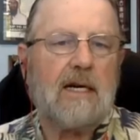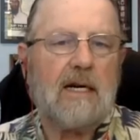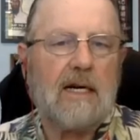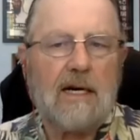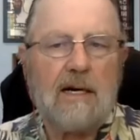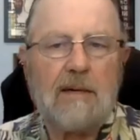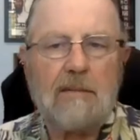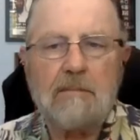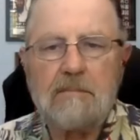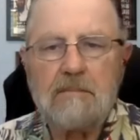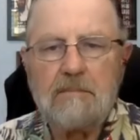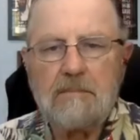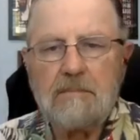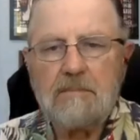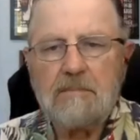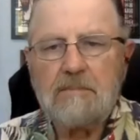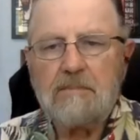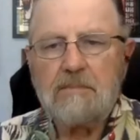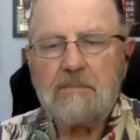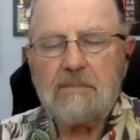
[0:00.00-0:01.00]

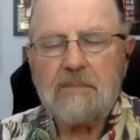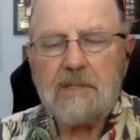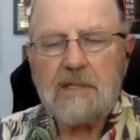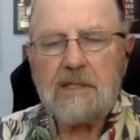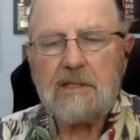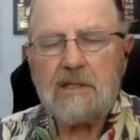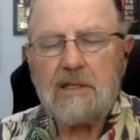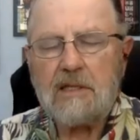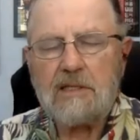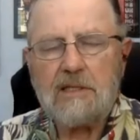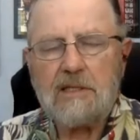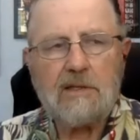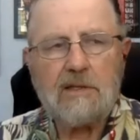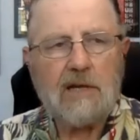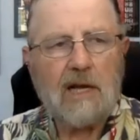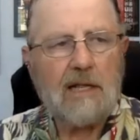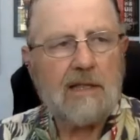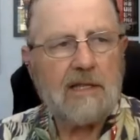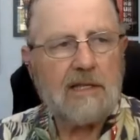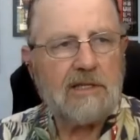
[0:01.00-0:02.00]
They still
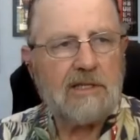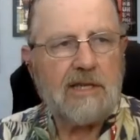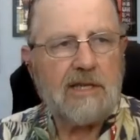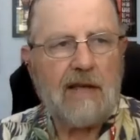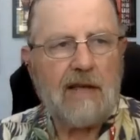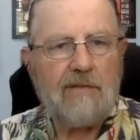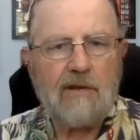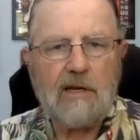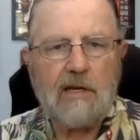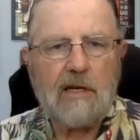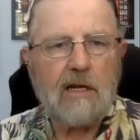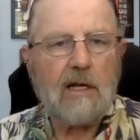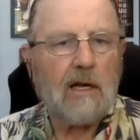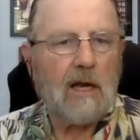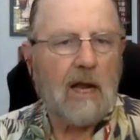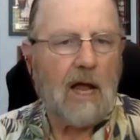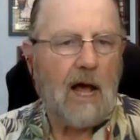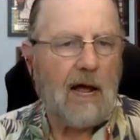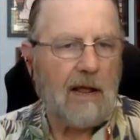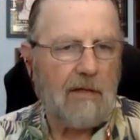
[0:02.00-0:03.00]
got this David and
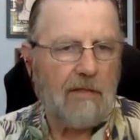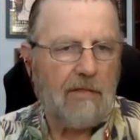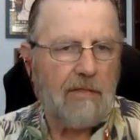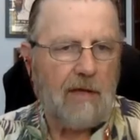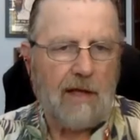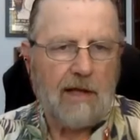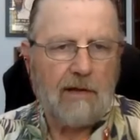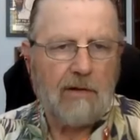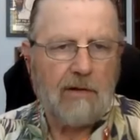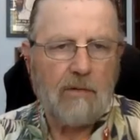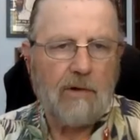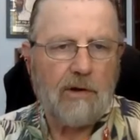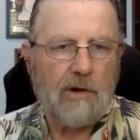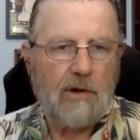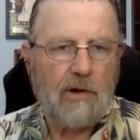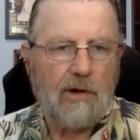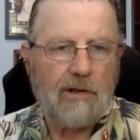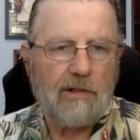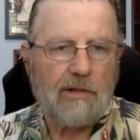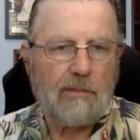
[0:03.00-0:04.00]
Goliath thing going
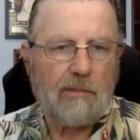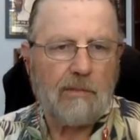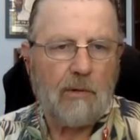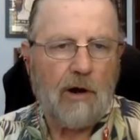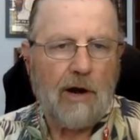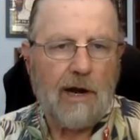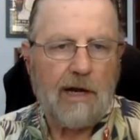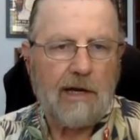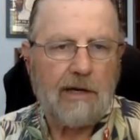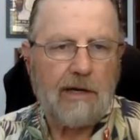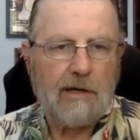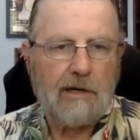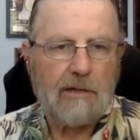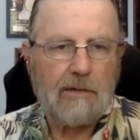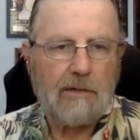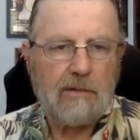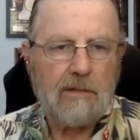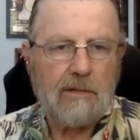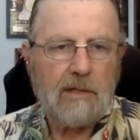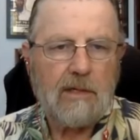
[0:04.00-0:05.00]
on in their brain, you
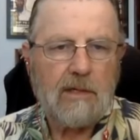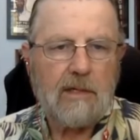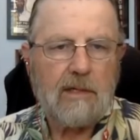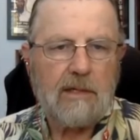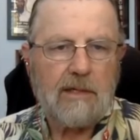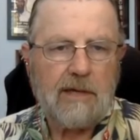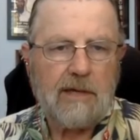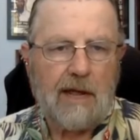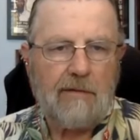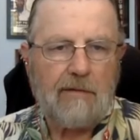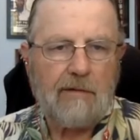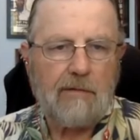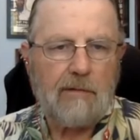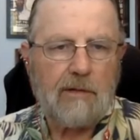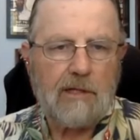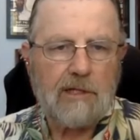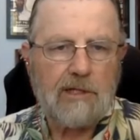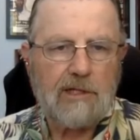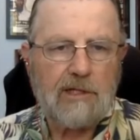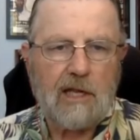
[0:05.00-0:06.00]
know. David
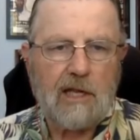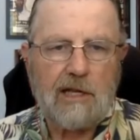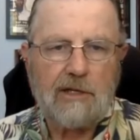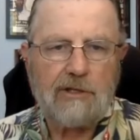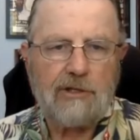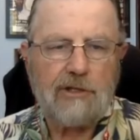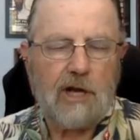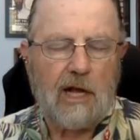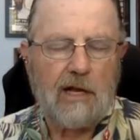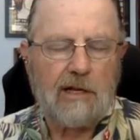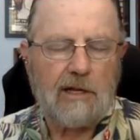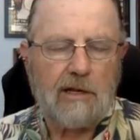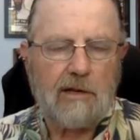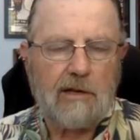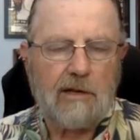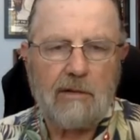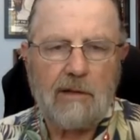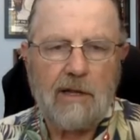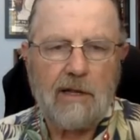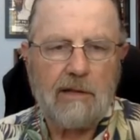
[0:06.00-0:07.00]
with a slingshot
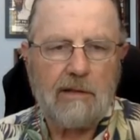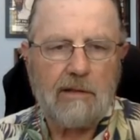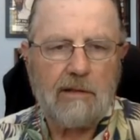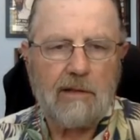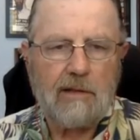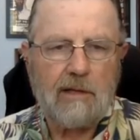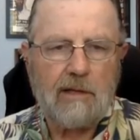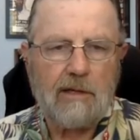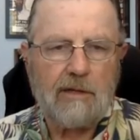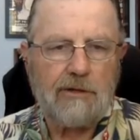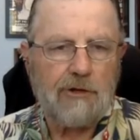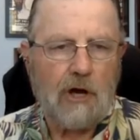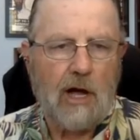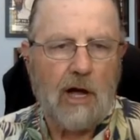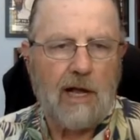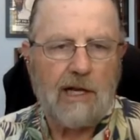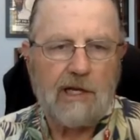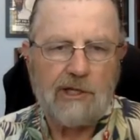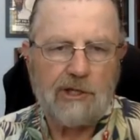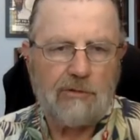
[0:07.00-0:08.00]
going to hit the
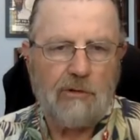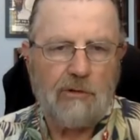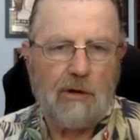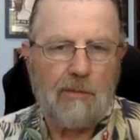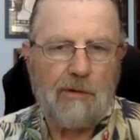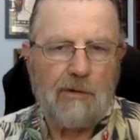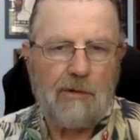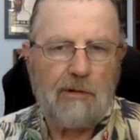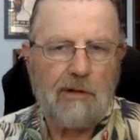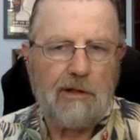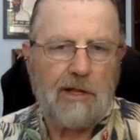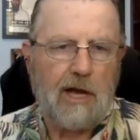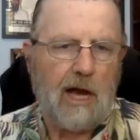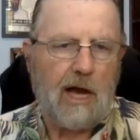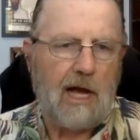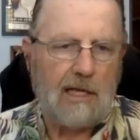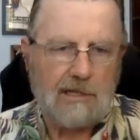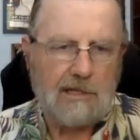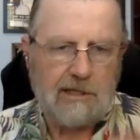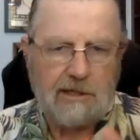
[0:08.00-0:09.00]
giant square between the
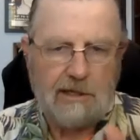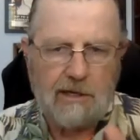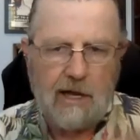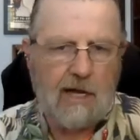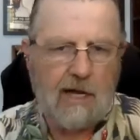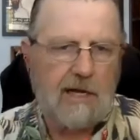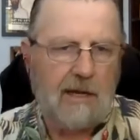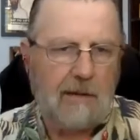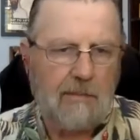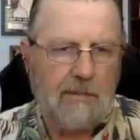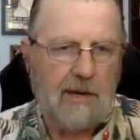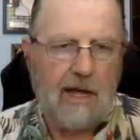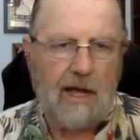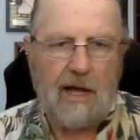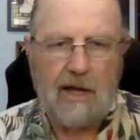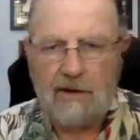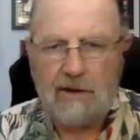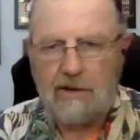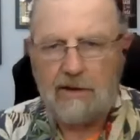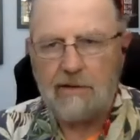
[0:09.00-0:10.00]
eyes and knock him
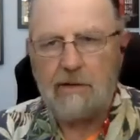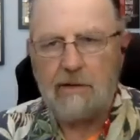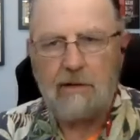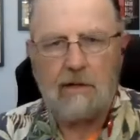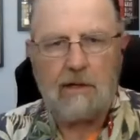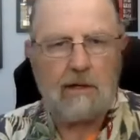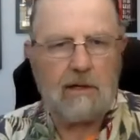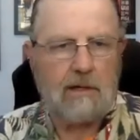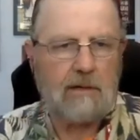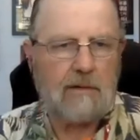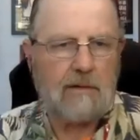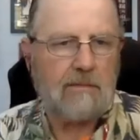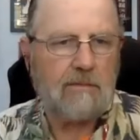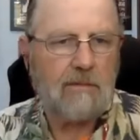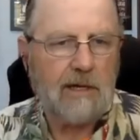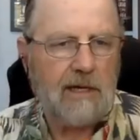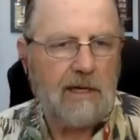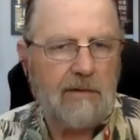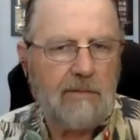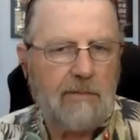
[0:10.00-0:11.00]
down, and
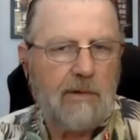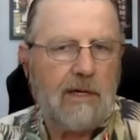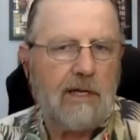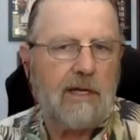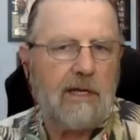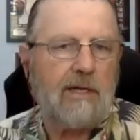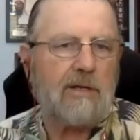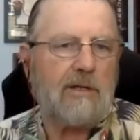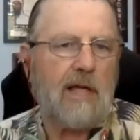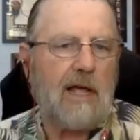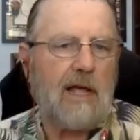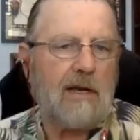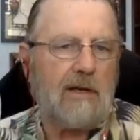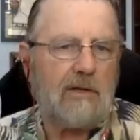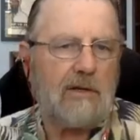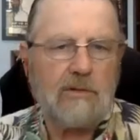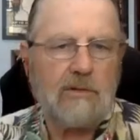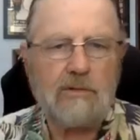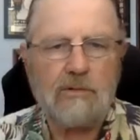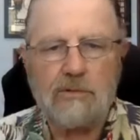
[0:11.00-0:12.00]
we win, they
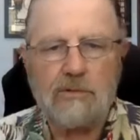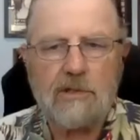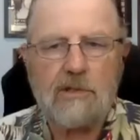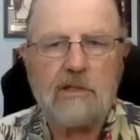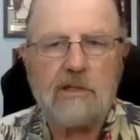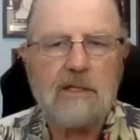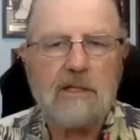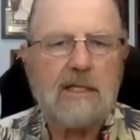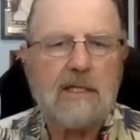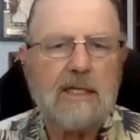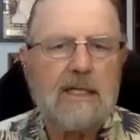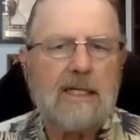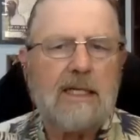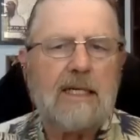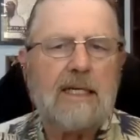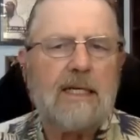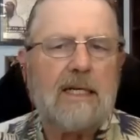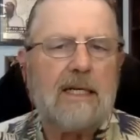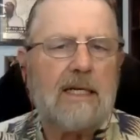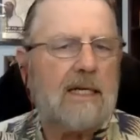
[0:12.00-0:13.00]
lose.
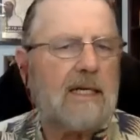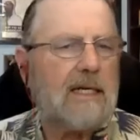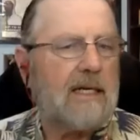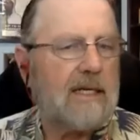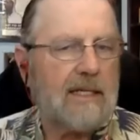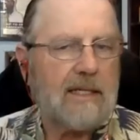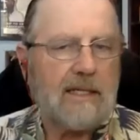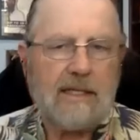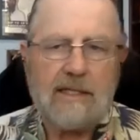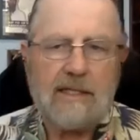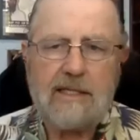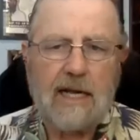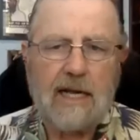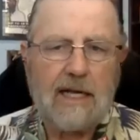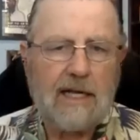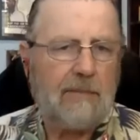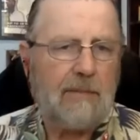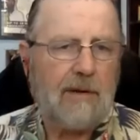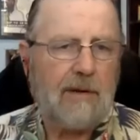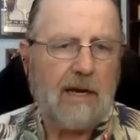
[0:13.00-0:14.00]
It's
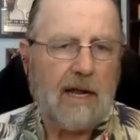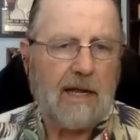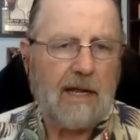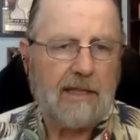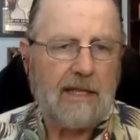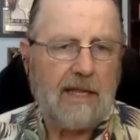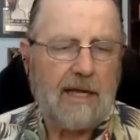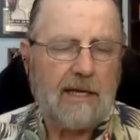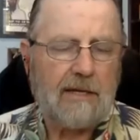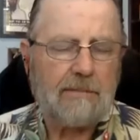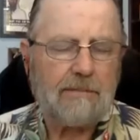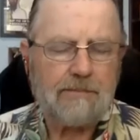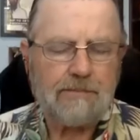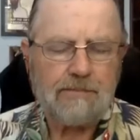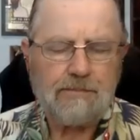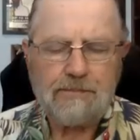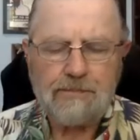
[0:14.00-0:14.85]
not going to be like that.